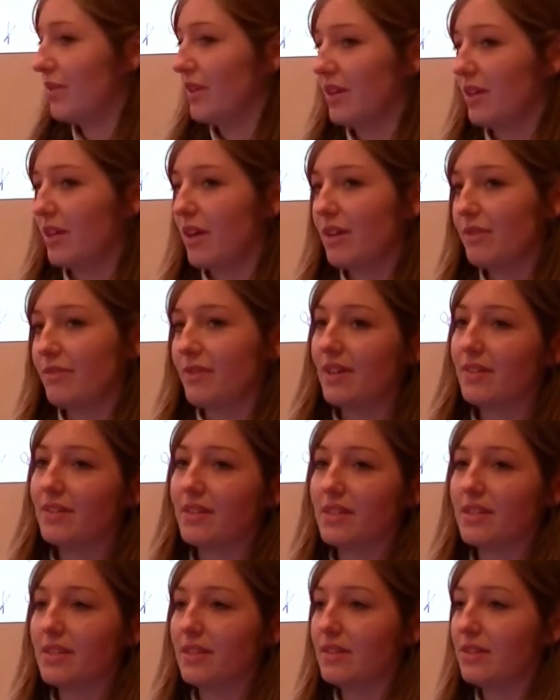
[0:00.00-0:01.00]
of the
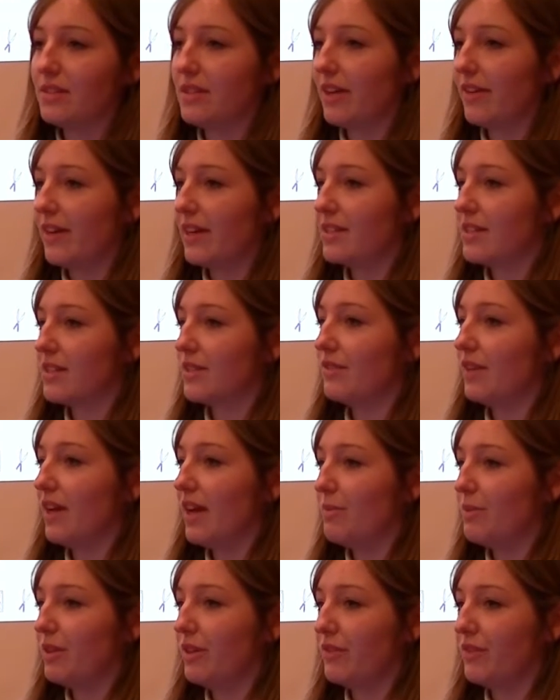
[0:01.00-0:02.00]
co-founders and directors of
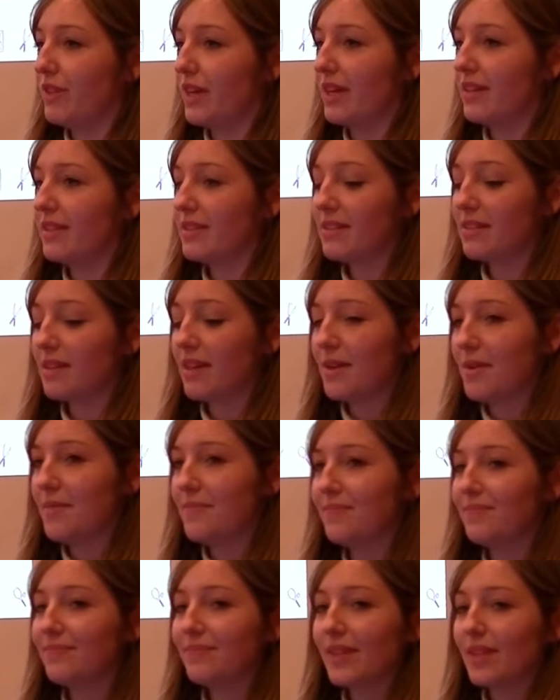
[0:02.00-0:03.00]
Library of Things.
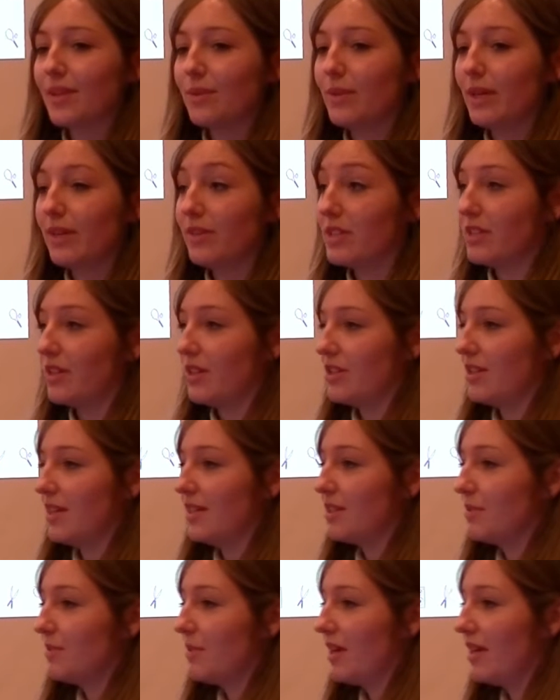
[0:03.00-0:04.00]
We're a social
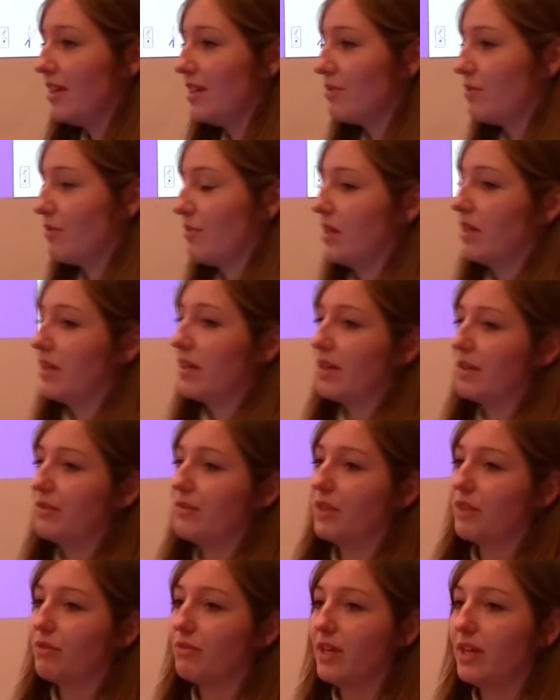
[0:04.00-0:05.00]
enterprise. We've been
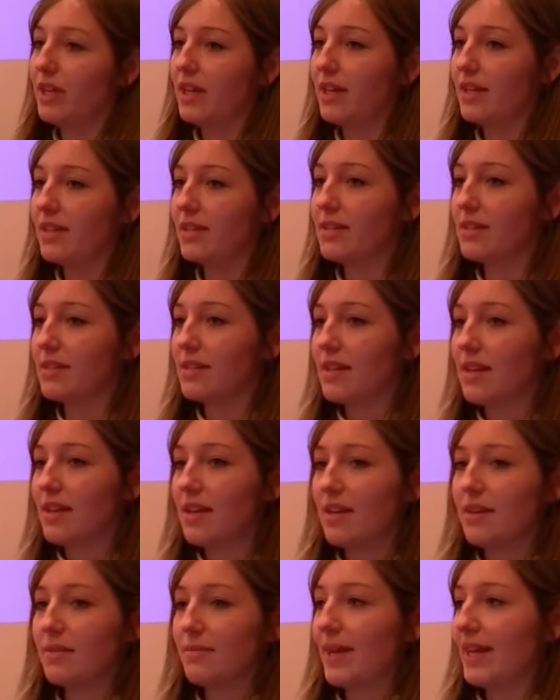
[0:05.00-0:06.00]
going for 3 years,
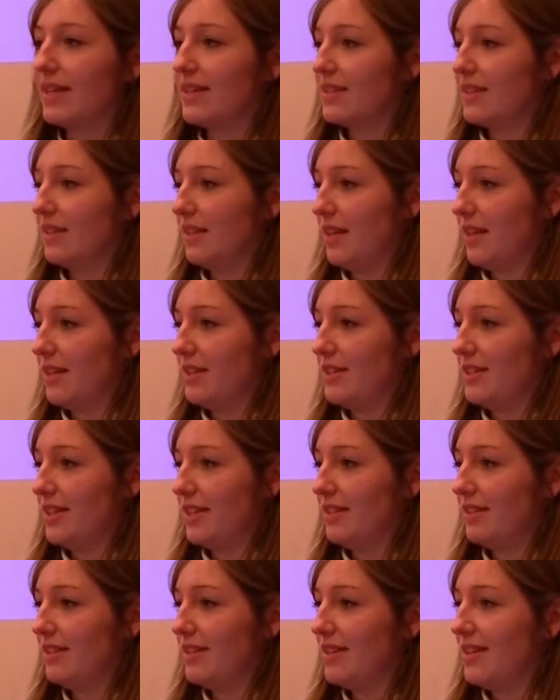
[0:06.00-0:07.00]
based in
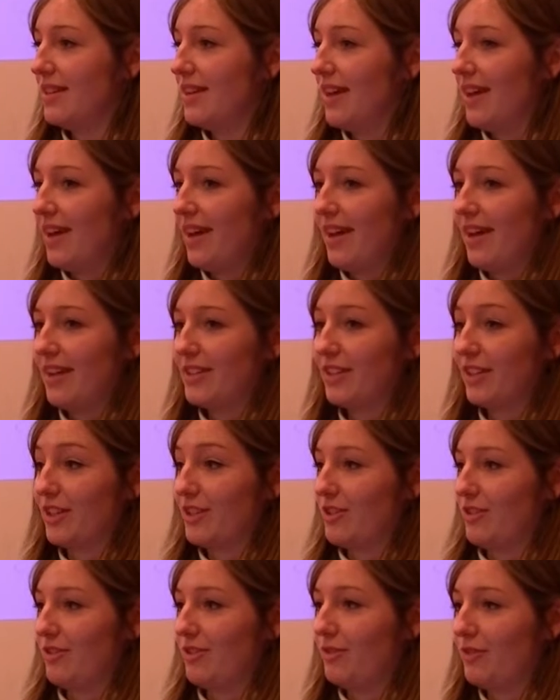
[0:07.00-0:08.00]
London. It took
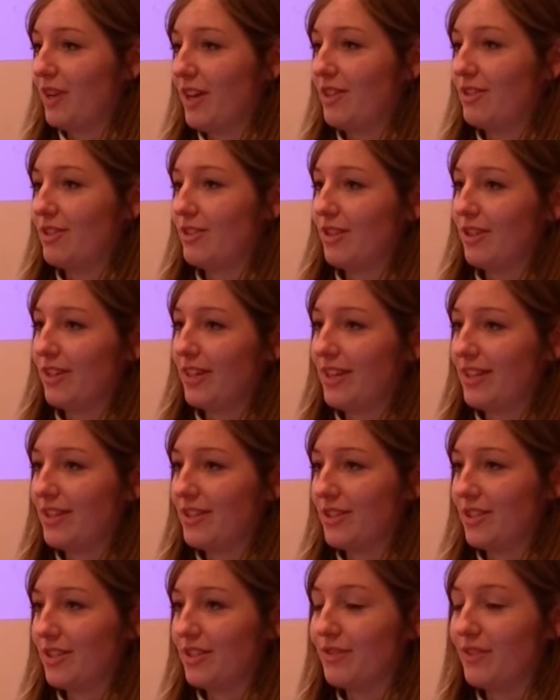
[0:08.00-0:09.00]
us the first 2
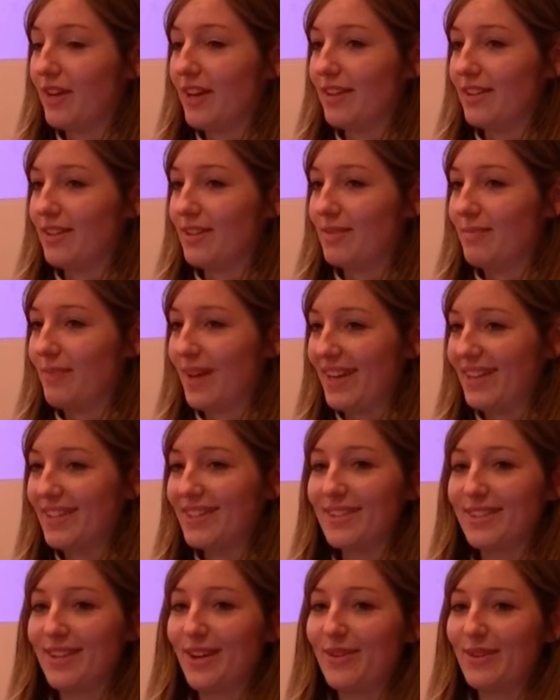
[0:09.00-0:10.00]
years just to find a
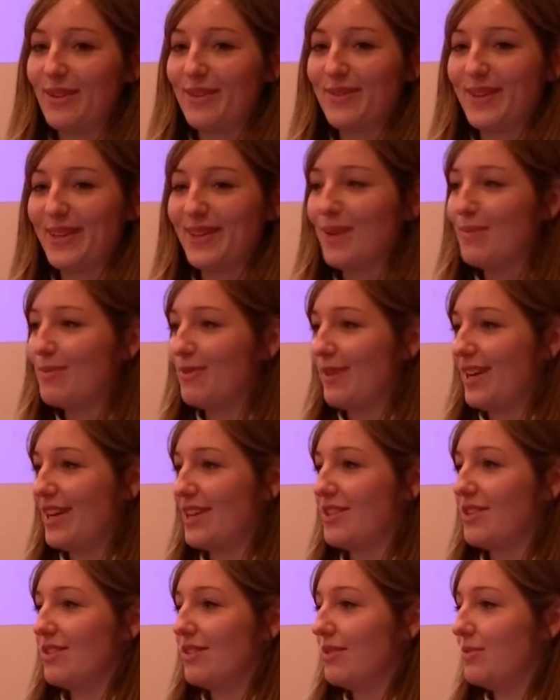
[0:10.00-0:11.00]
space, so we've been
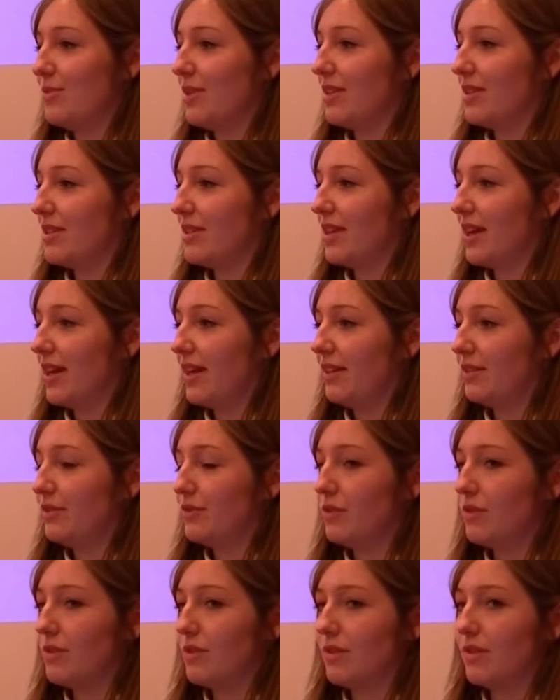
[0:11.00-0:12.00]
operational in one site
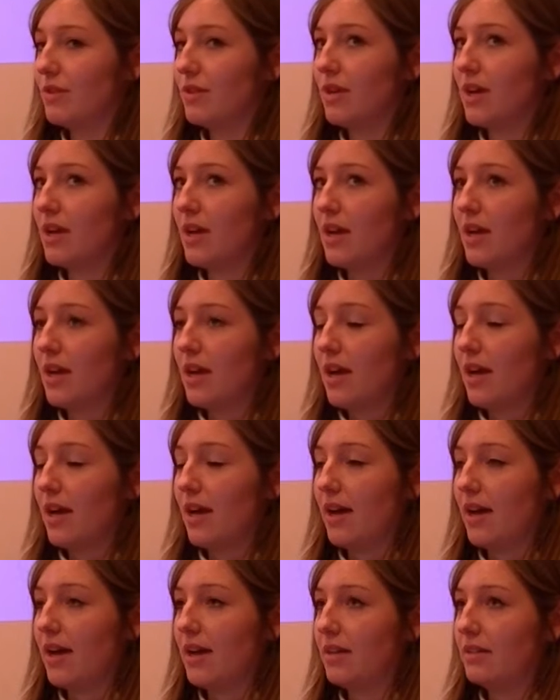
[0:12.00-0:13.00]
for
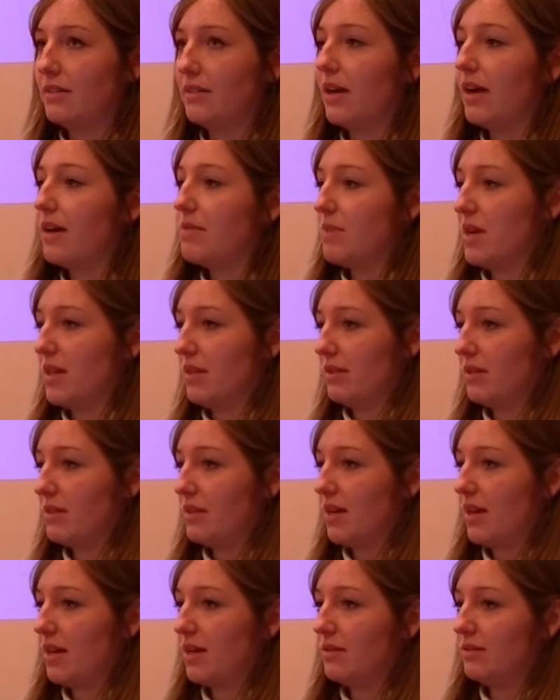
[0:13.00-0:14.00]
9
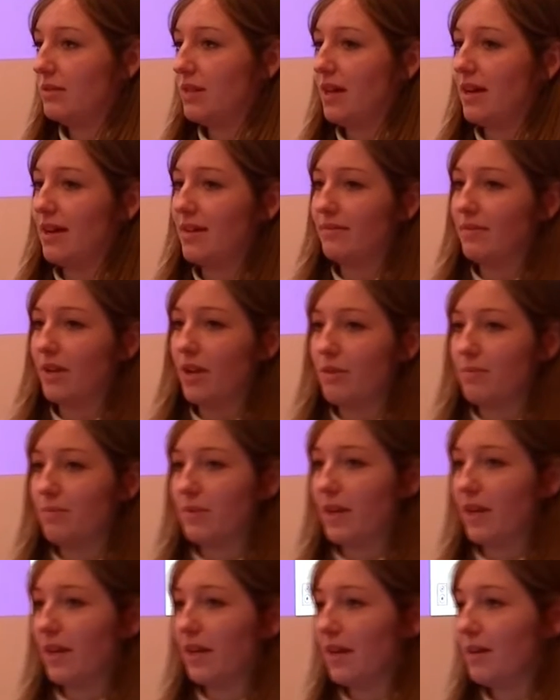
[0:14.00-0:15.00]
months now,
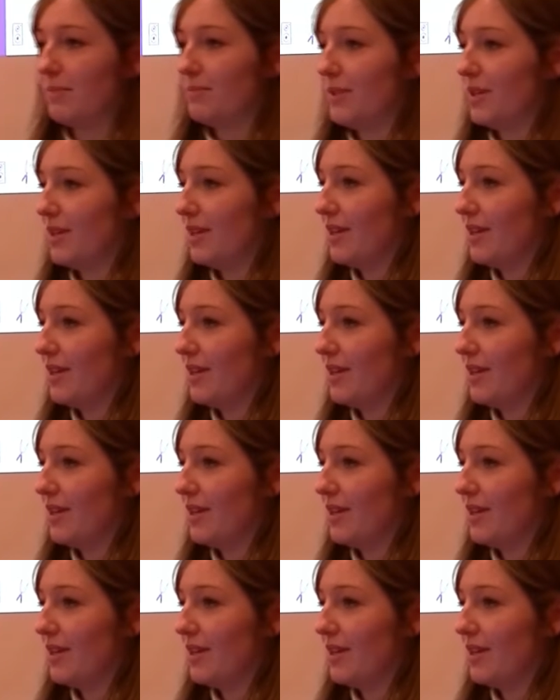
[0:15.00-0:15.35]
opening up